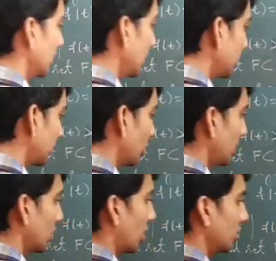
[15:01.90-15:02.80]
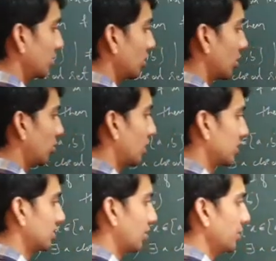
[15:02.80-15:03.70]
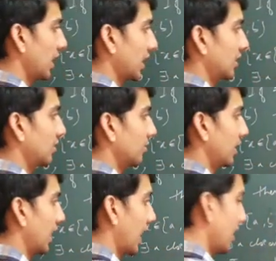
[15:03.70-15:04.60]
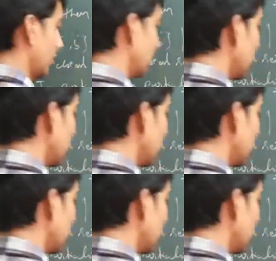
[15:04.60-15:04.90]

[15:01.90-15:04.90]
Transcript: this to be not 0 for some n, we have